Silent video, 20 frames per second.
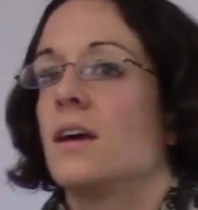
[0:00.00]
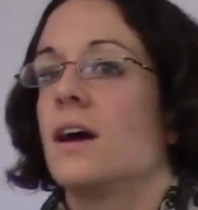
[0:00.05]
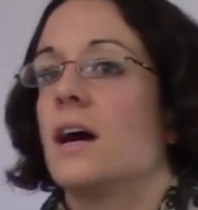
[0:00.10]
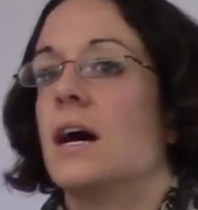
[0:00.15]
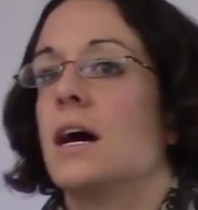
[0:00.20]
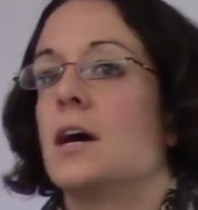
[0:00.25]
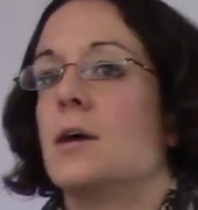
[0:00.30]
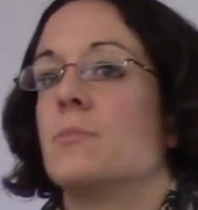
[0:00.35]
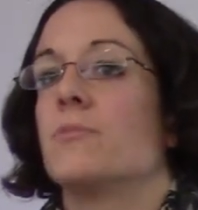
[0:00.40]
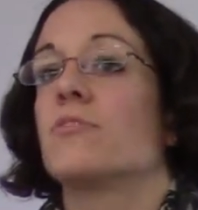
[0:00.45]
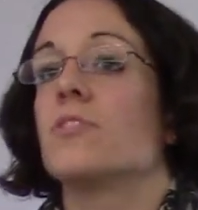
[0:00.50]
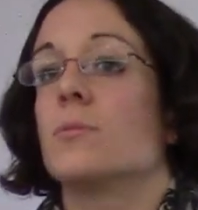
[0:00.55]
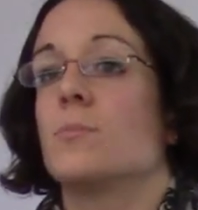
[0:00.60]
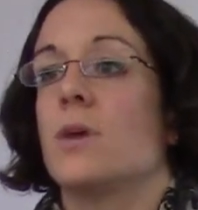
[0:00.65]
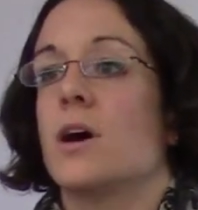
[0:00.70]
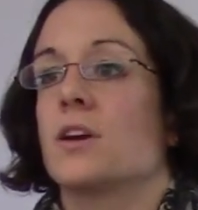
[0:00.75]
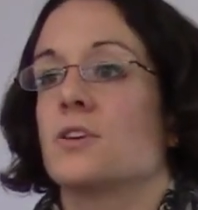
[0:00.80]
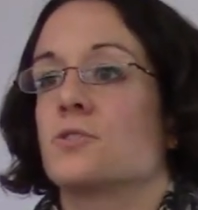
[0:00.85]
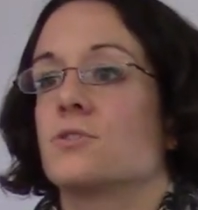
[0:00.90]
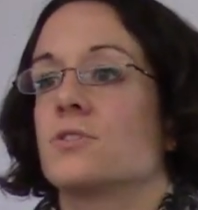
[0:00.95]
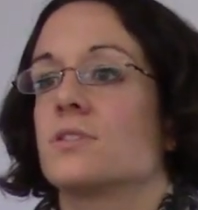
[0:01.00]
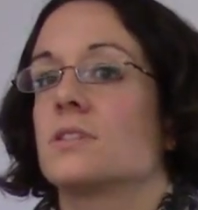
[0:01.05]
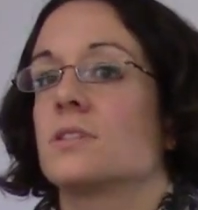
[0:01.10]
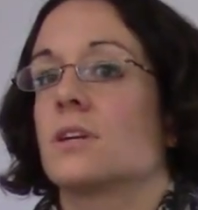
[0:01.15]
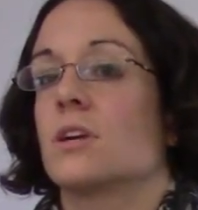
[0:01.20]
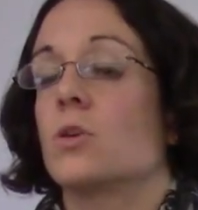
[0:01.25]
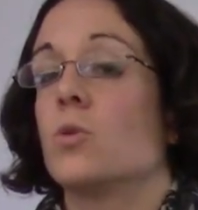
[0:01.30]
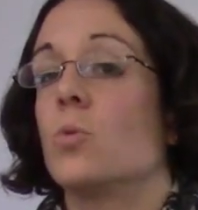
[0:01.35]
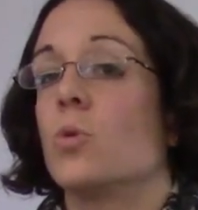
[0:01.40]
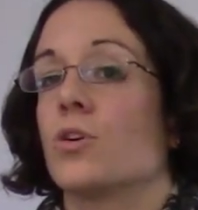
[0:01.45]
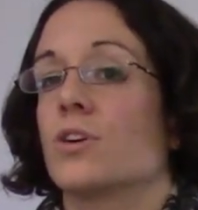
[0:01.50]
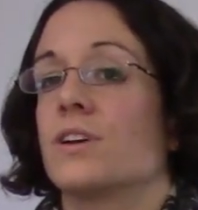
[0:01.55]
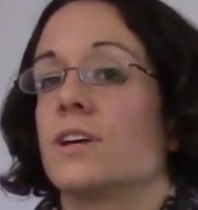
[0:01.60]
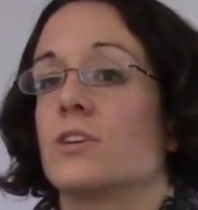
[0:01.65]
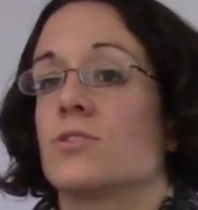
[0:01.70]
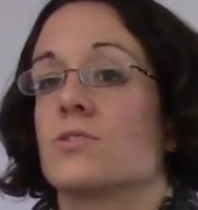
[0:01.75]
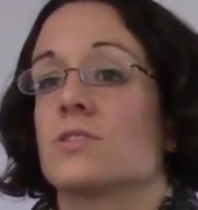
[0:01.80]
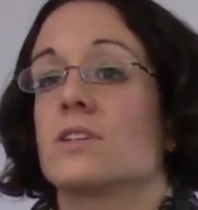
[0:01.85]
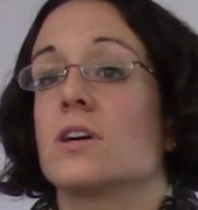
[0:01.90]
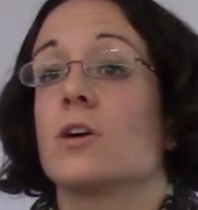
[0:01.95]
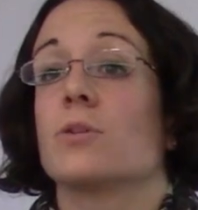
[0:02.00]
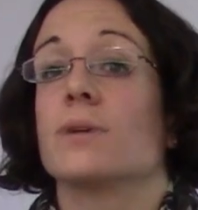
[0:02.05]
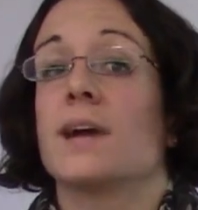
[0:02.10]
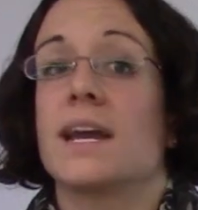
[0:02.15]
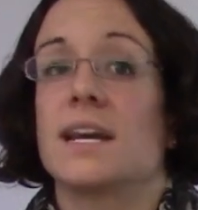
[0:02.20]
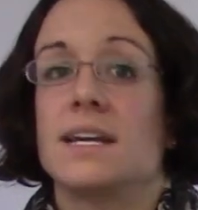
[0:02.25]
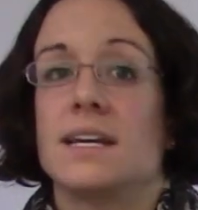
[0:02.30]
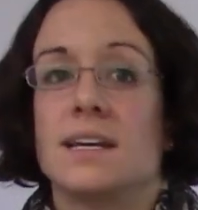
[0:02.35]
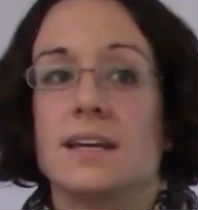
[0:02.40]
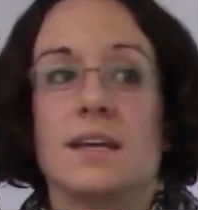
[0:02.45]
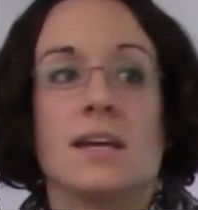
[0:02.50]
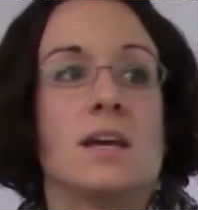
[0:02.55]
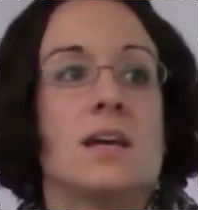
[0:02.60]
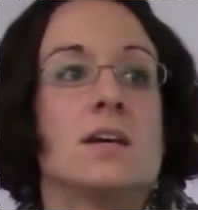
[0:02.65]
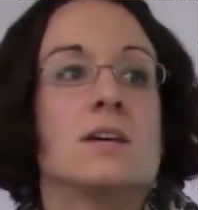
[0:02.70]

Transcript: um, from monitors and coordinators already.